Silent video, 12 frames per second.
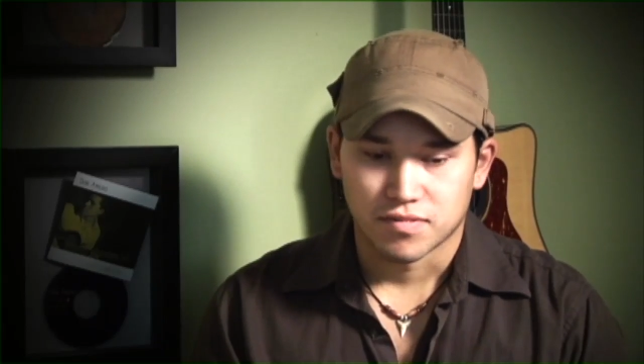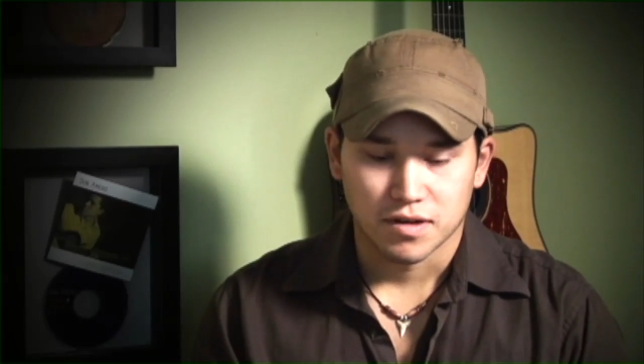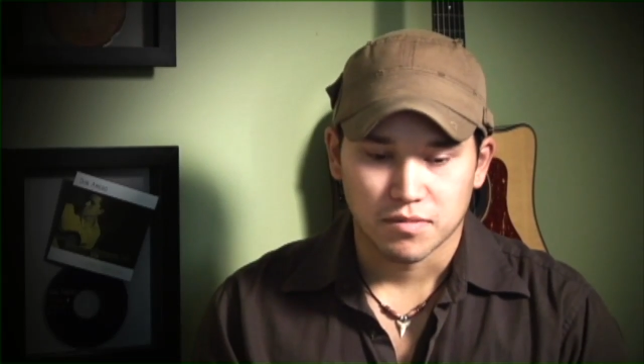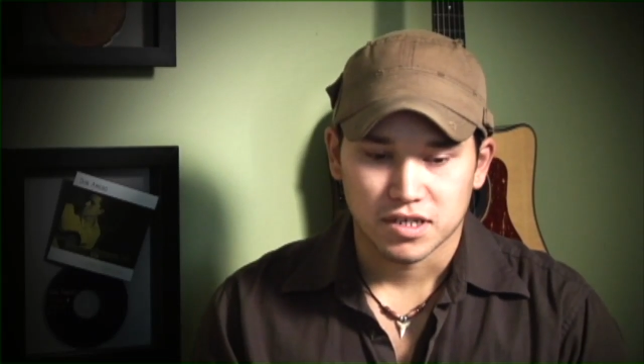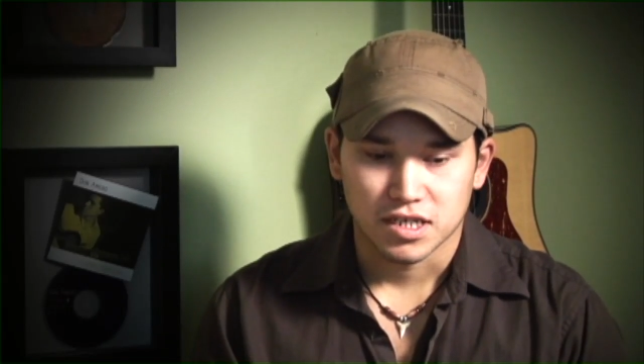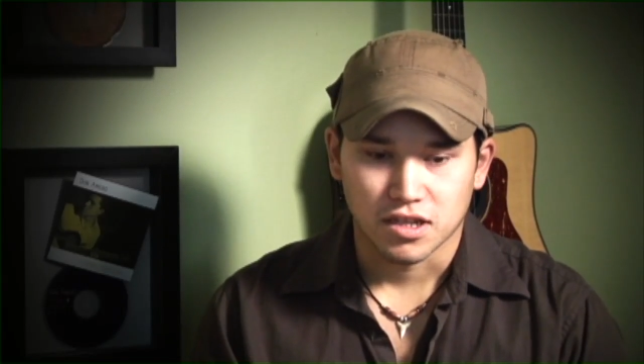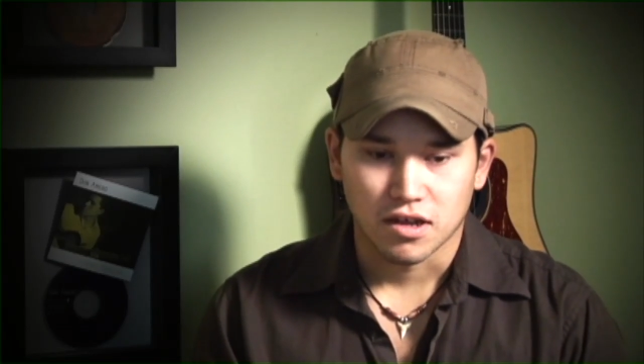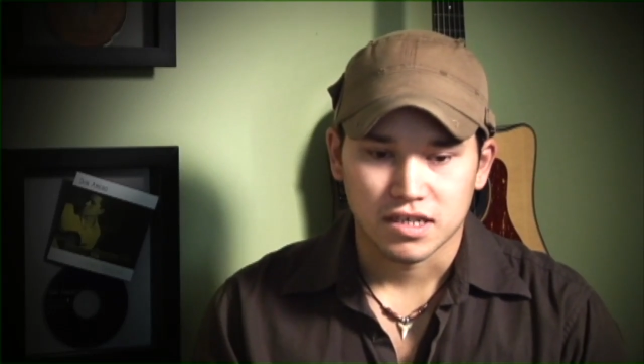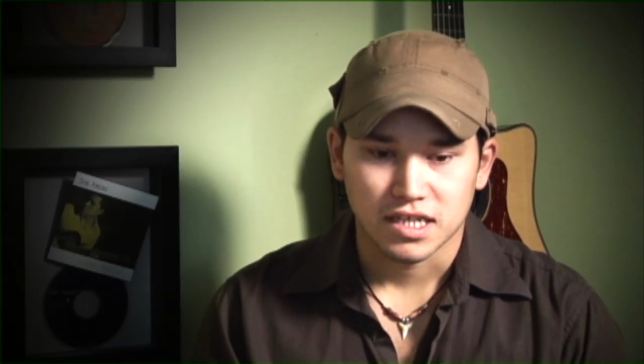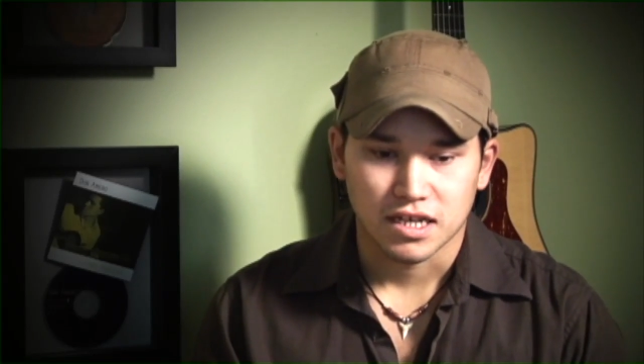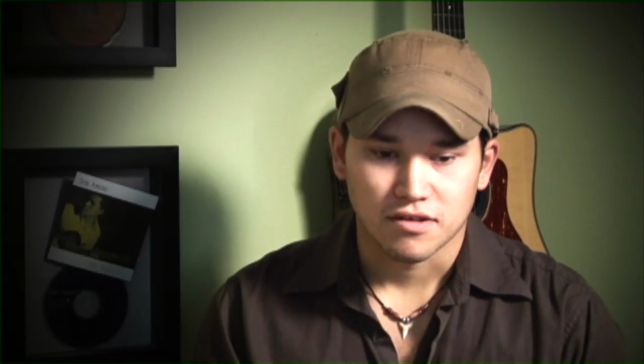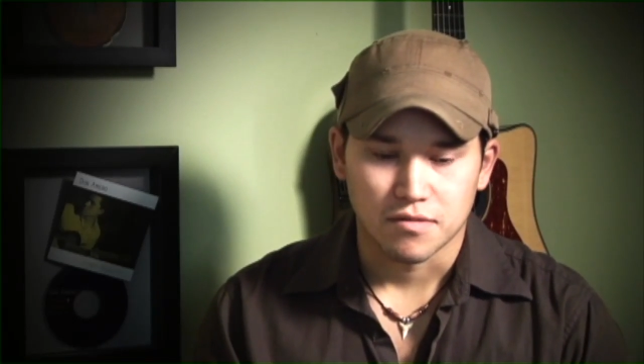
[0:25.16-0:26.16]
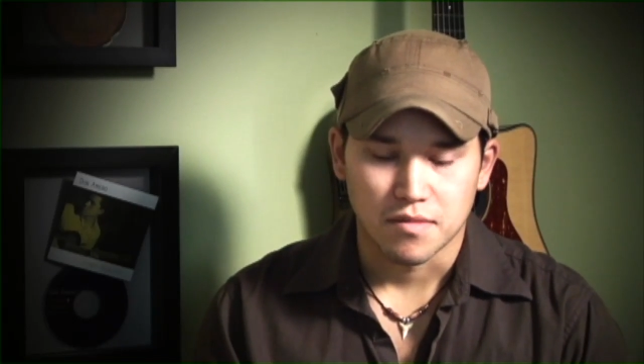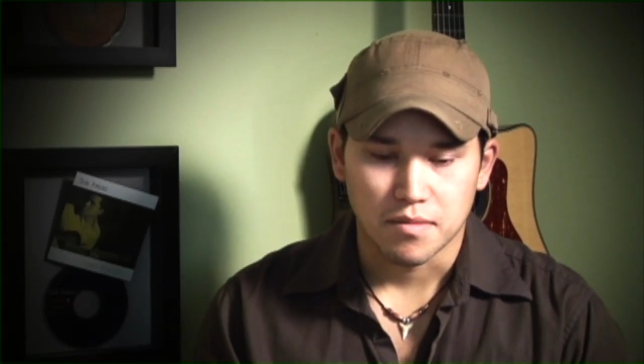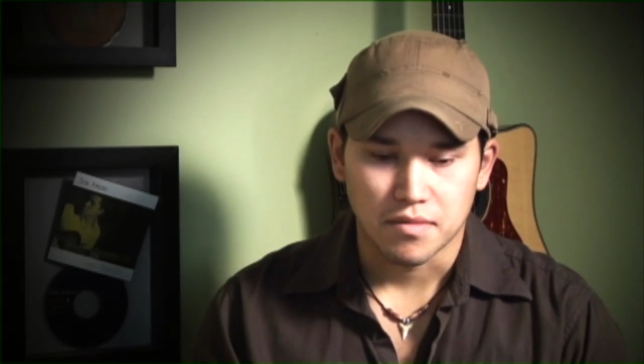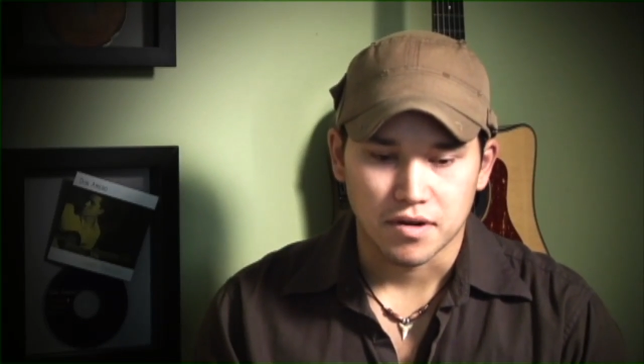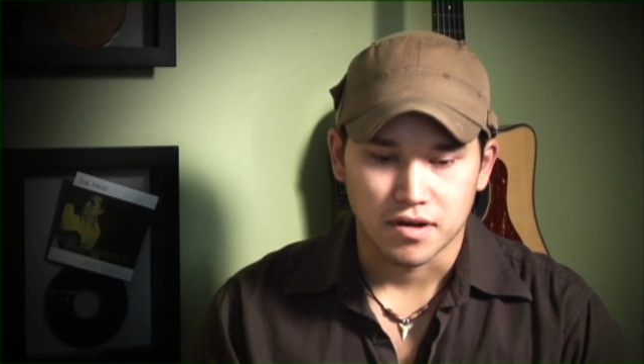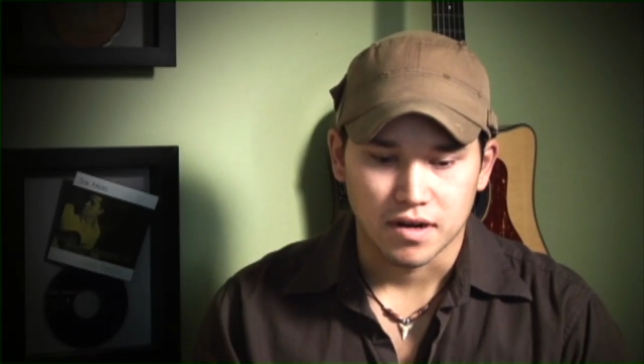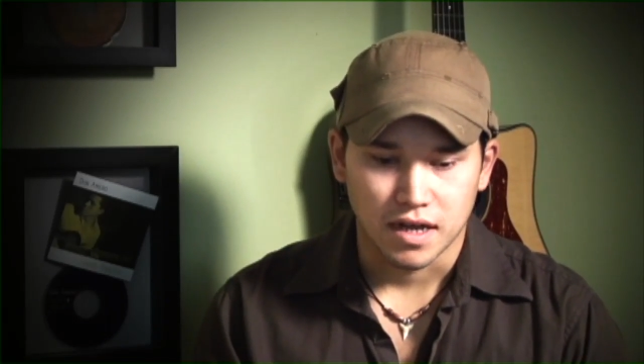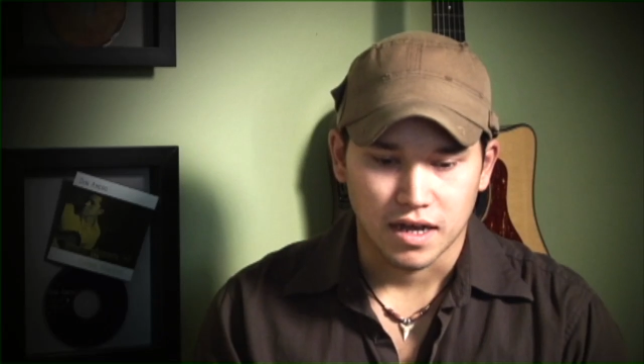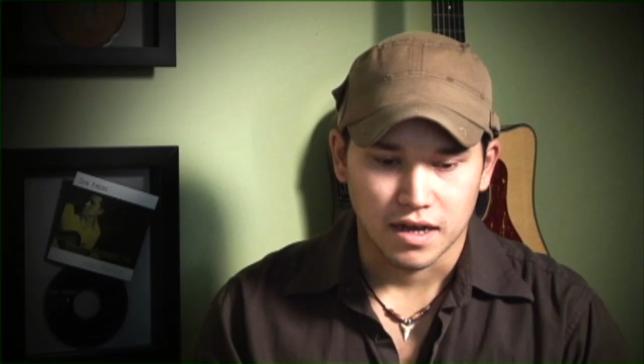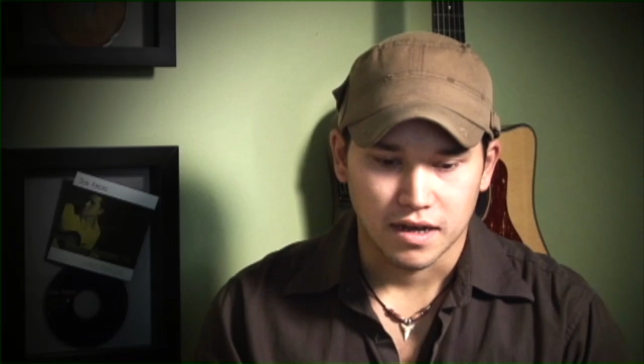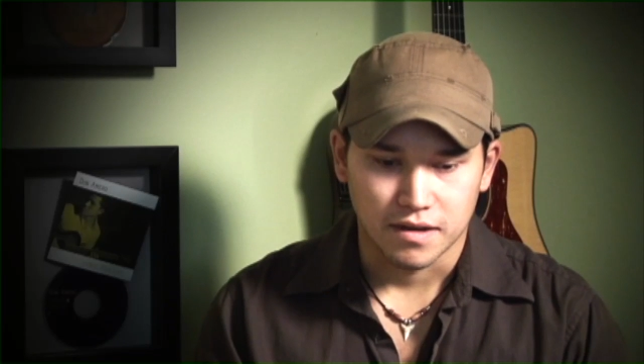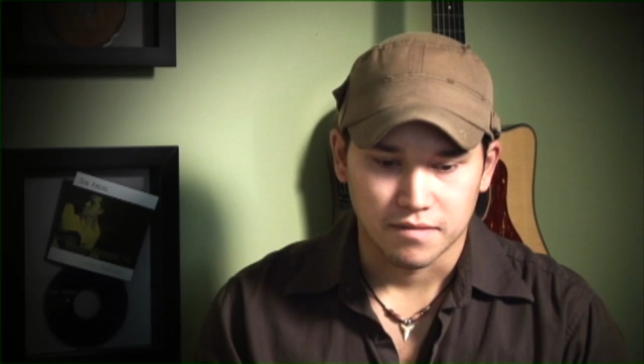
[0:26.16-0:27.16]
pretty much as long as I can remember.
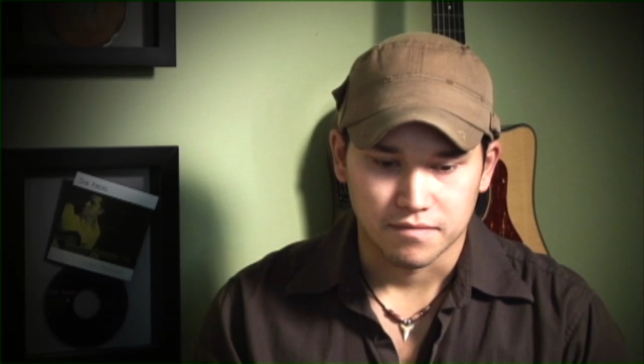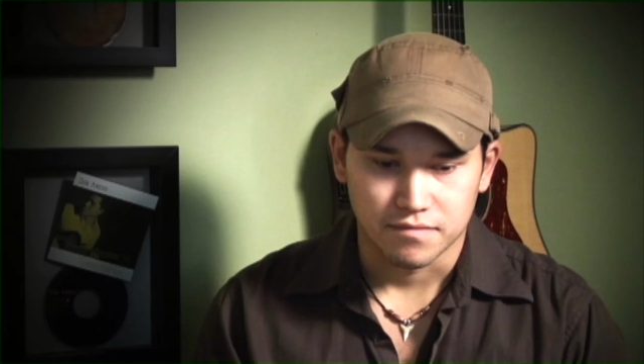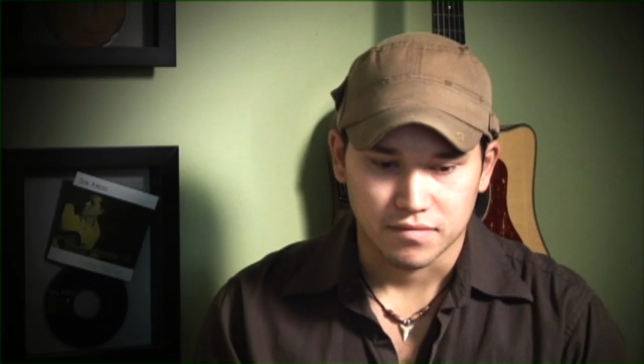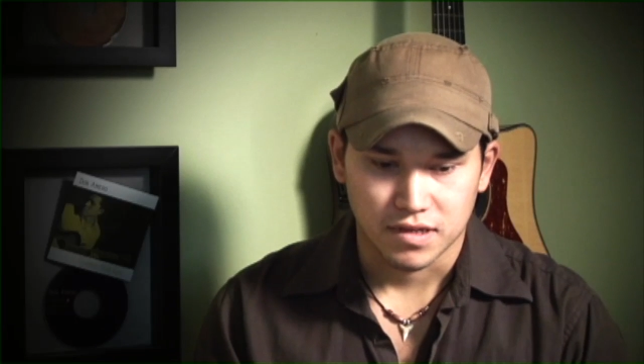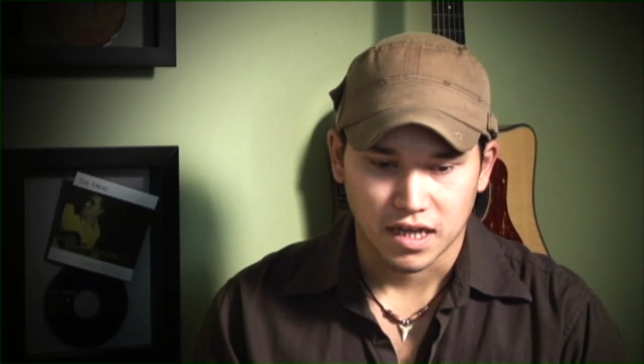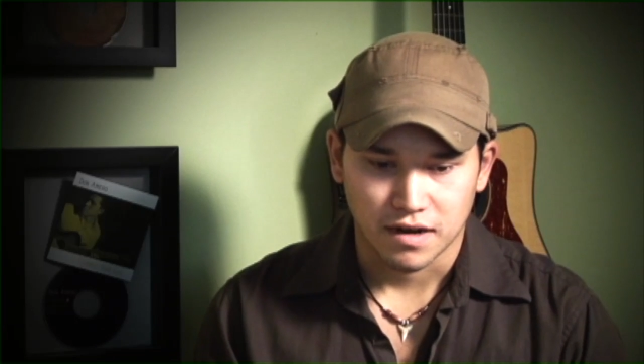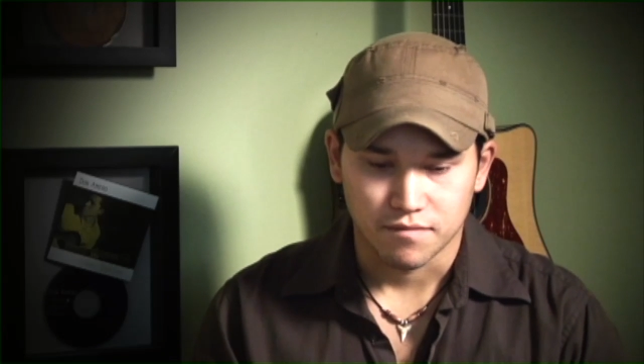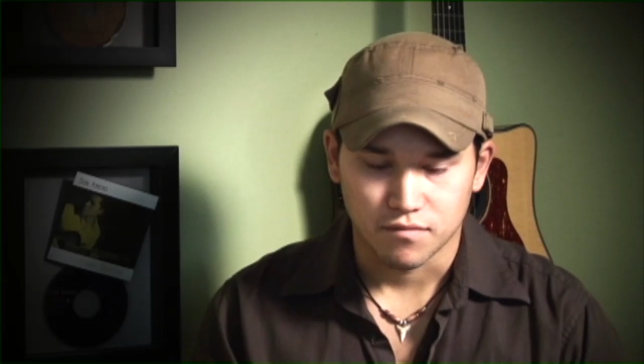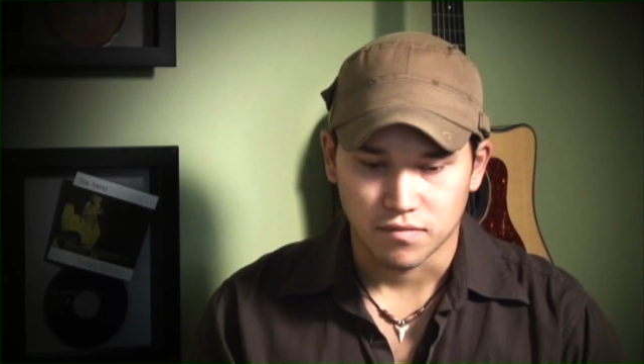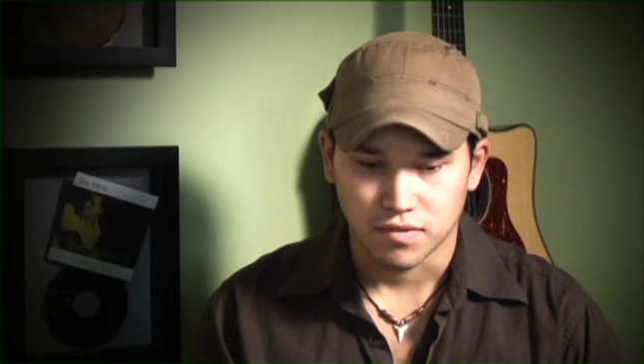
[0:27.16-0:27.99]
Kind of